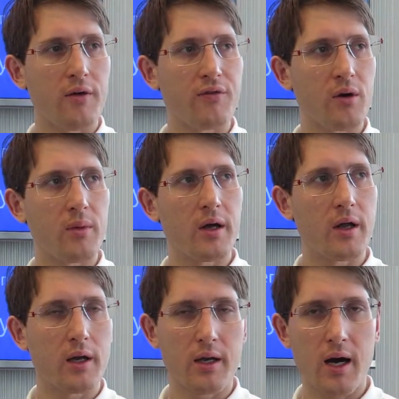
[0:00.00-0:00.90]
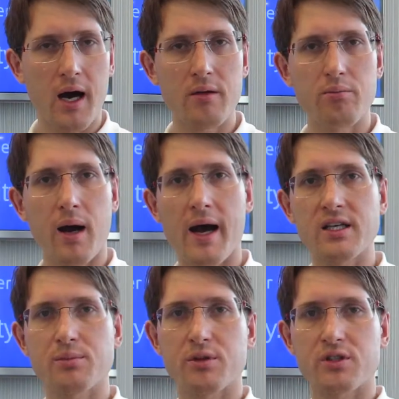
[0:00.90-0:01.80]
from an
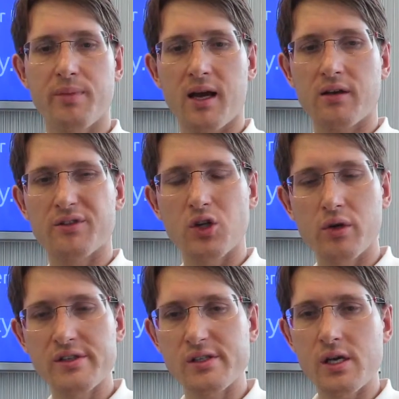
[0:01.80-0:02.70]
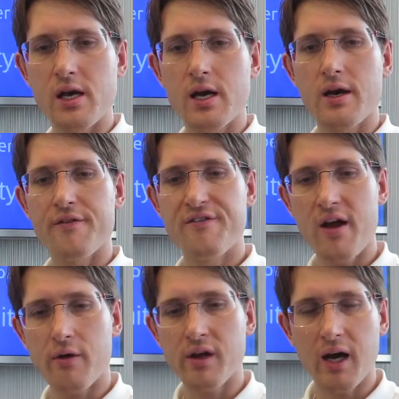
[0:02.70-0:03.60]
unbiased perspective. So it's
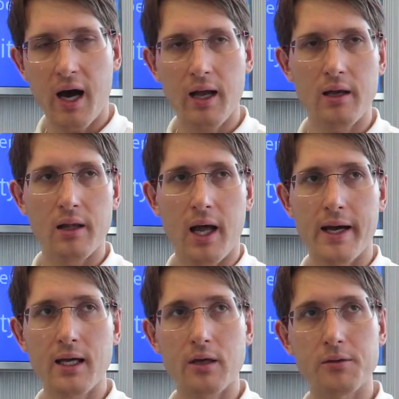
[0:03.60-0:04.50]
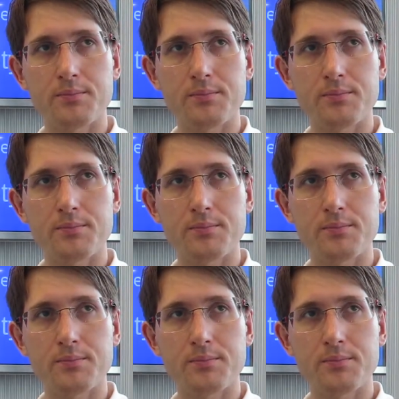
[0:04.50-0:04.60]
very unlike